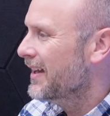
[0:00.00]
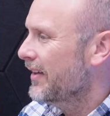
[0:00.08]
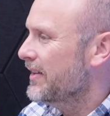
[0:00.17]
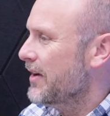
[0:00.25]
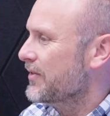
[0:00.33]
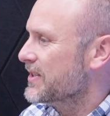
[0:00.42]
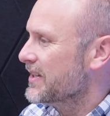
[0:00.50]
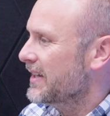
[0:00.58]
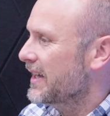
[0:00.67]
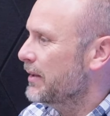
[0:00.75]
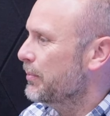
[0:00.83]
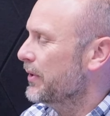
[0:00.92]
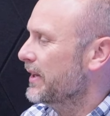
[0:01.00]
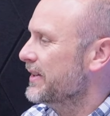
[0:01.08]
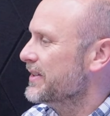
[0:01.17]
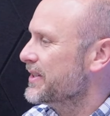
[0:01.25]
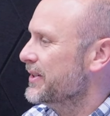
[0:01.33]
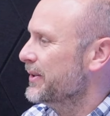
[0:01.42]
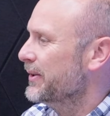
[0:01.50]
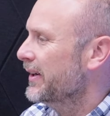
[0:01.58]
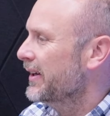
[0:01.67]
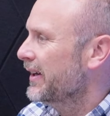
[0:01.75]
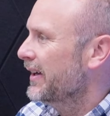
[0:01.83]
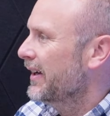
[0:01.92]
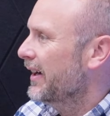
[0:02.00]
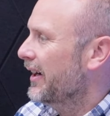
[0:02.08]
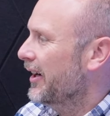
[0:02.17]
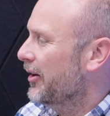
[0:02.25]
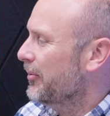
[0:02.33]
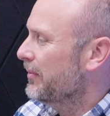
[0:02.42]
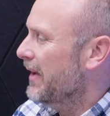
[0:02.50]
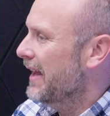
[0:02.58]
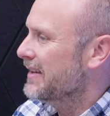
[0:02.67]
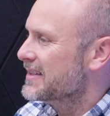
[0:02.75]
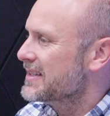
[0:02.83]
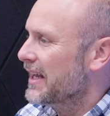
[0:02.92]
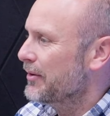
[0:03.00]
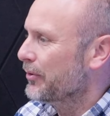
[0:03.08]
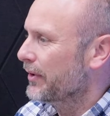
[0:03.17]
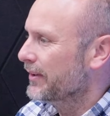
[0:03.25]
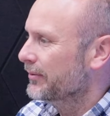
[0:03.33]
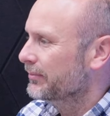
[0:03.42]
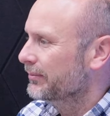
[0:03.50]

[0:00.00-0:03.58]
and the efforts that he put into um, end slavery.